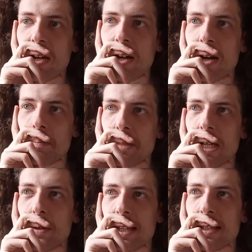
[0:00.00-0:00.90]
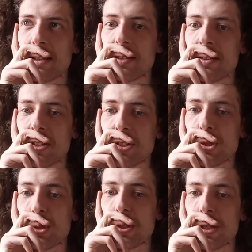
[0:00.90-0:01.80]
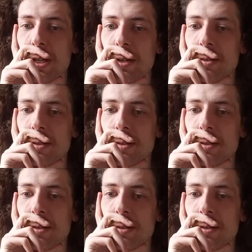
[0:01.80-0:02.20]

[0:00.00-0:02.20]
I'm going into the studio,